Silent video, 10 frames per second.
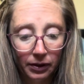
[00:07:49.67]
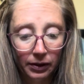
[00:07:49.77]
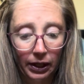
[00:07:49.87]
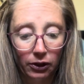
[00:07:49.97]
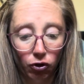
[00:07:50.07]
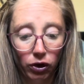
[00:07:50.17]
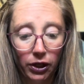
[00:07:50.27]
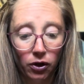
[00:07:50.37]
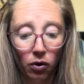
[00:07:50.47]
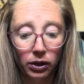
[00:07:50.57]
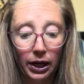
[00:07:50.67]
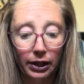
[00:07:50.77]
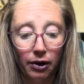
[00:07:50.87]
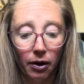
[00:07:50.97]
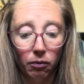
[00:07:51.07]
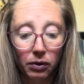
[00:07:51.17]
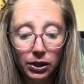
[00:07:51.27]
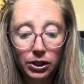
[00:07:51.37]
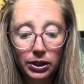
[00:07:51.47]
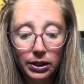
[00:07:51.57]
Like, do they know that I grant
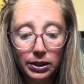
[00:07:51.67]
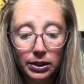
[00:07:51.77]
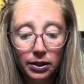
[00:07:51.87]
wishes?